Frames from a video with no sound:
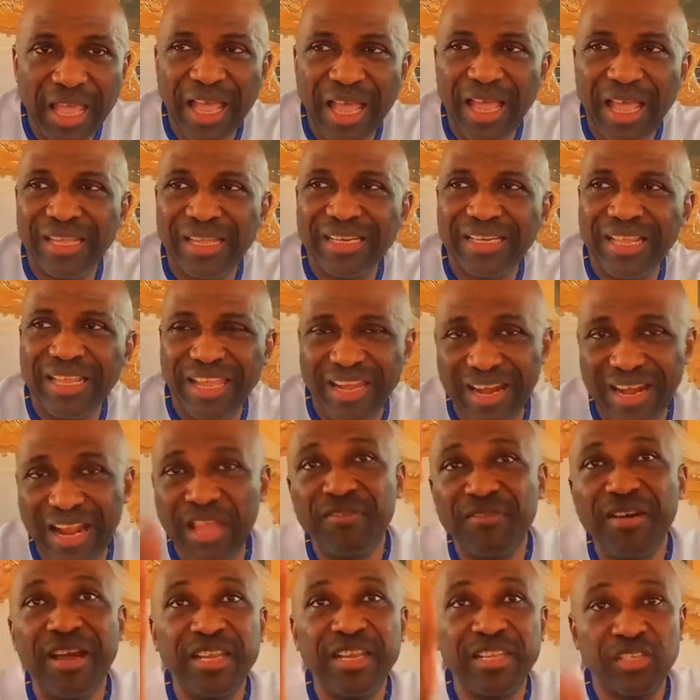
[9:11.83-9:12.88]
And a
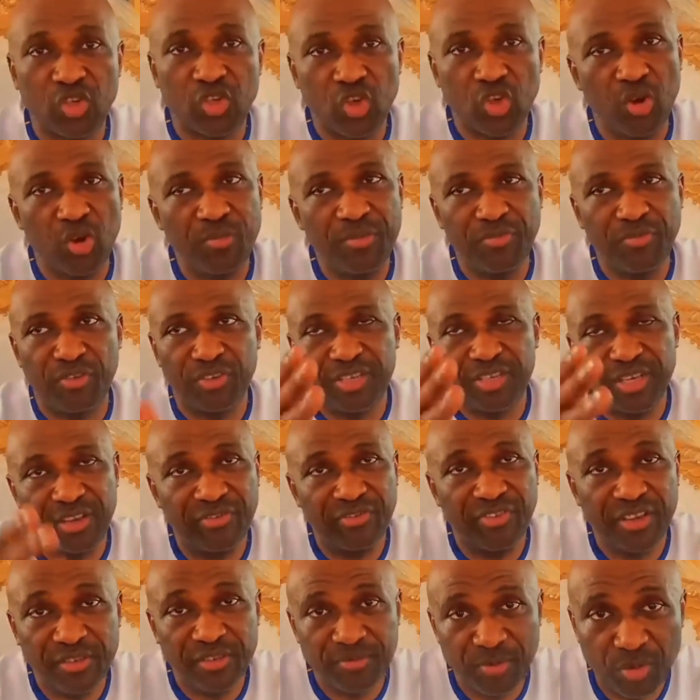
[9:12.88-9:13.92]
rivalry is coming for, say,
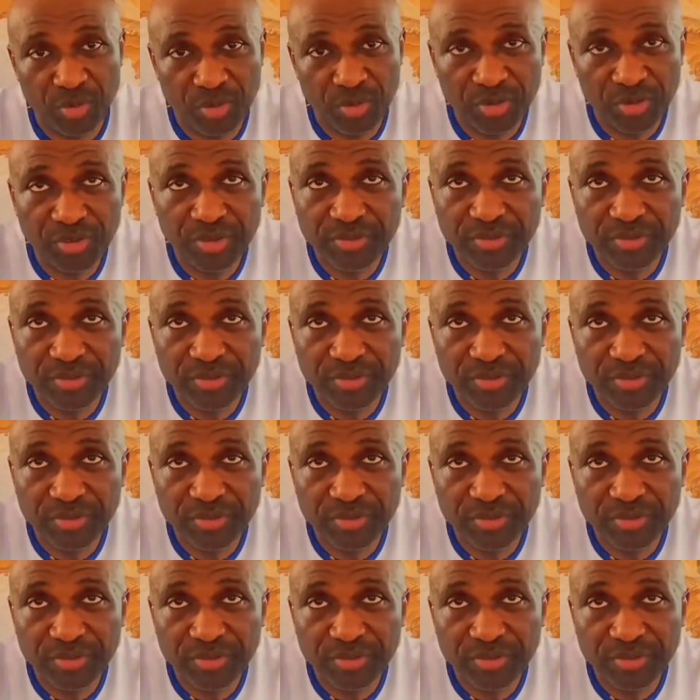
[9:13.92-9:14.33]
Facebook,